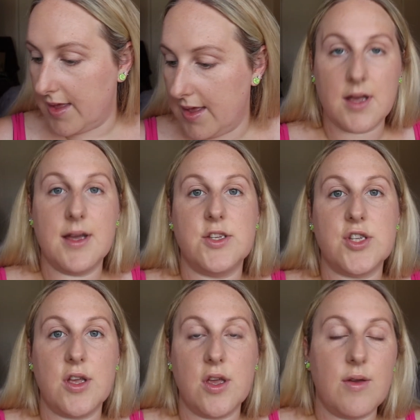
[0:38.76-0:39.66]
So I'm going to
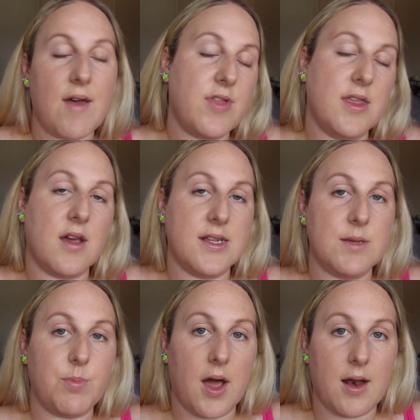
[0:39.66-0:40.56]
show you everything that I
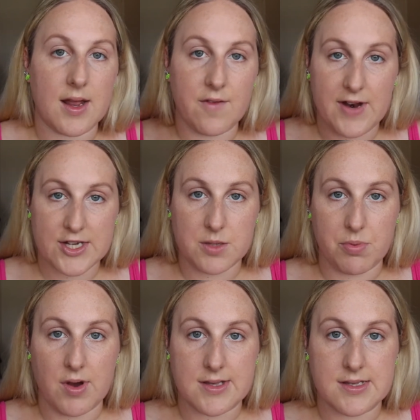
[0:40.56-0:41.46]
did buy and I'm going to flash the
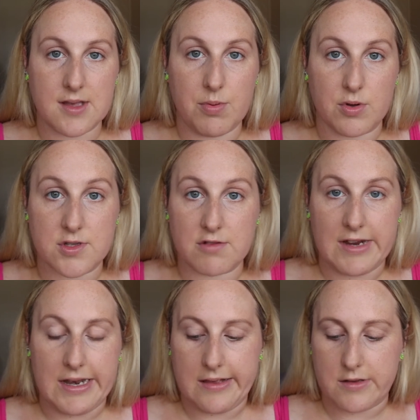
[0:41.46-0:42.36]
prices up on
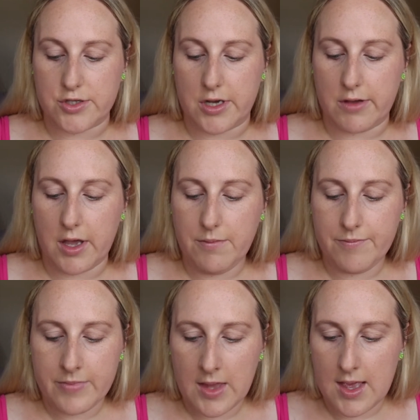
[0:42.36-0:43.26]
screen as I show you.
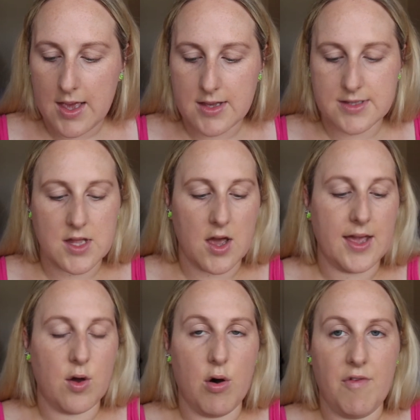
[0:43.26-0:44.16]

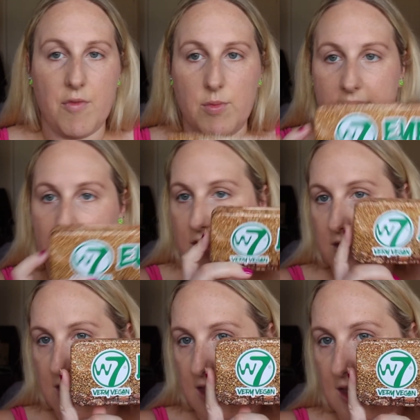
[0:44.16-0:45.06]
Starting off
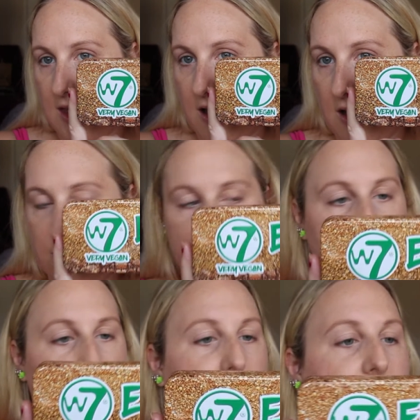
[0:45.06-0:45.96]
with the
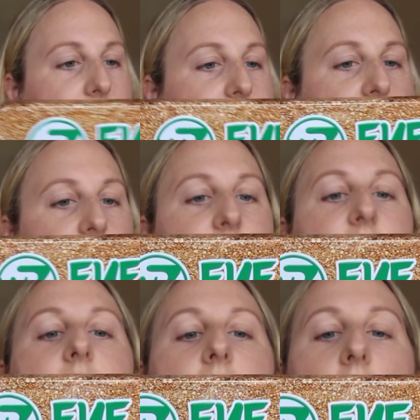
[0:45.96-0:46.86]
eyeshadow palette. So this
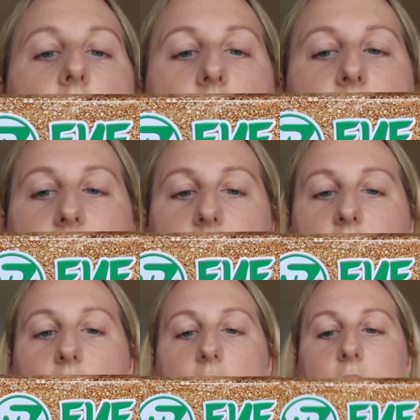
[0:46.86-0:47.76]
is the
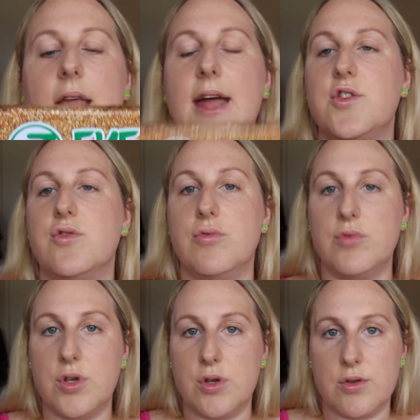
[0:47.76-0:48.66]
Eco Natural
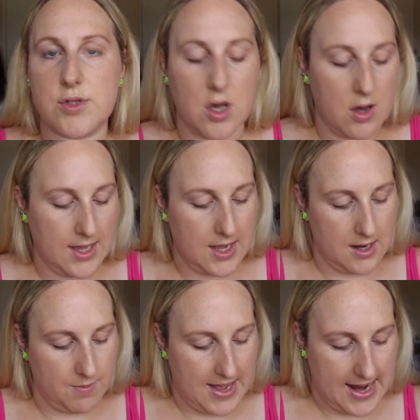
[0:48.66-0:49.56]
Nude Eye
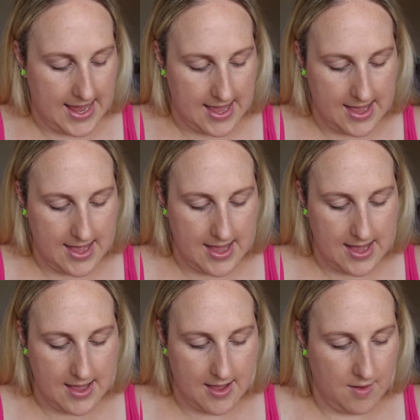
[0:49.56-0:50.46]
Colour Palette.
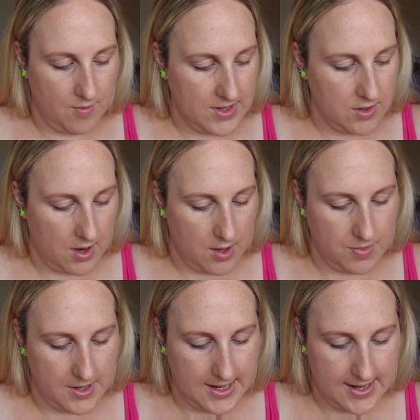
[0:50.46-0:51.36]
When you
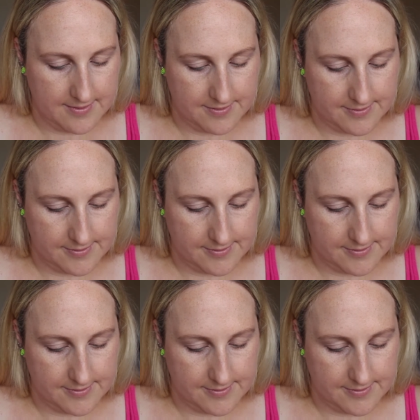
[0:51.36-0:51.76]
open it,